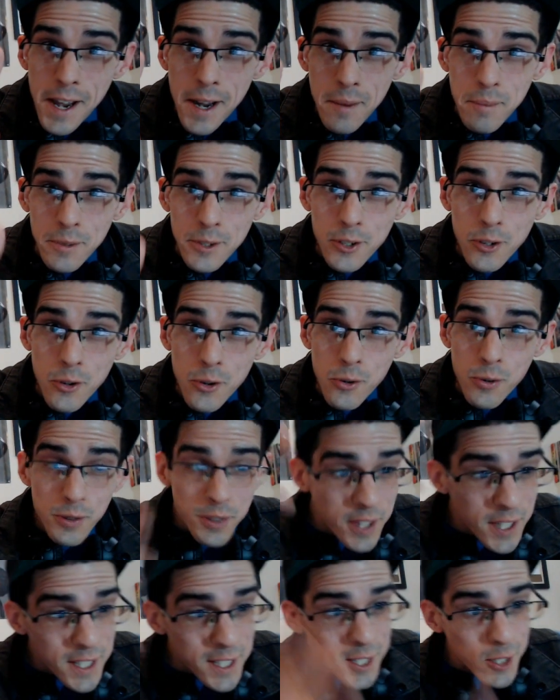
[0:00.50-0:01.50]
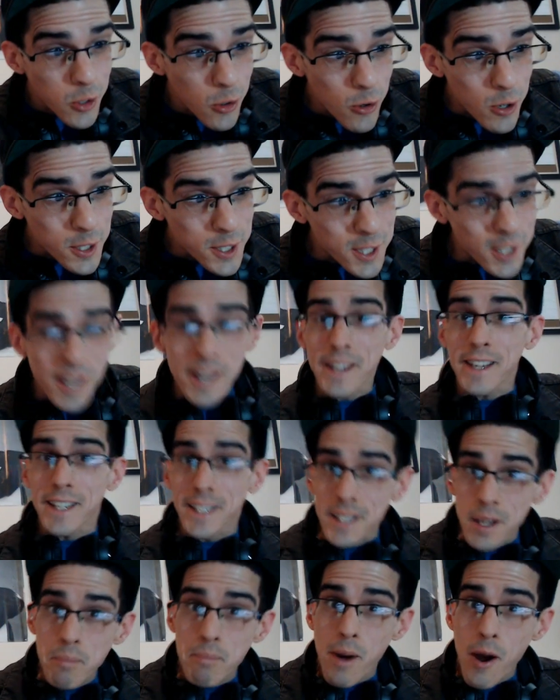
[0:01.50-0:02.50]
dude, this looks like it's
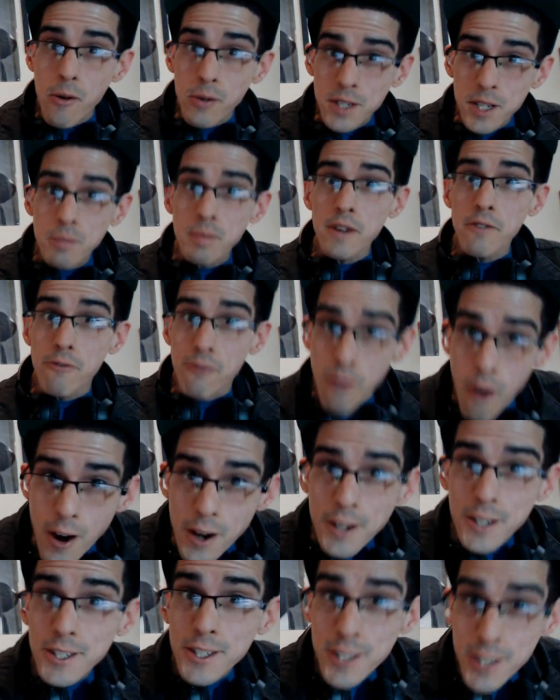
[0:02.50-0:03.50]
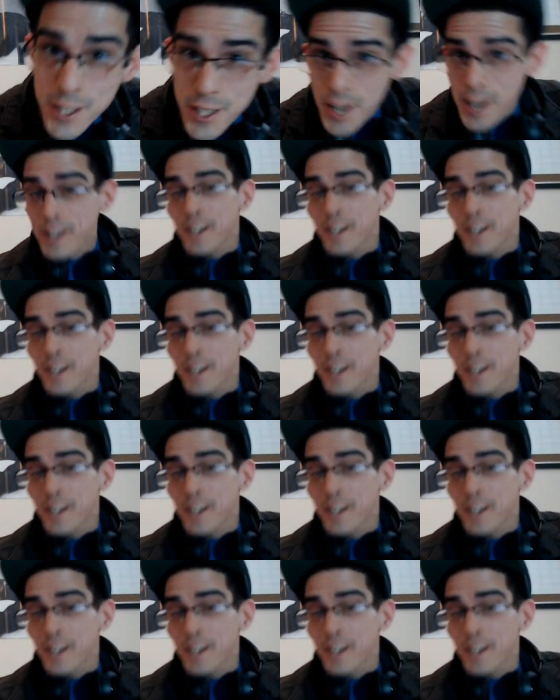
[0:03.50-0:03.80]
about to be fucking sick.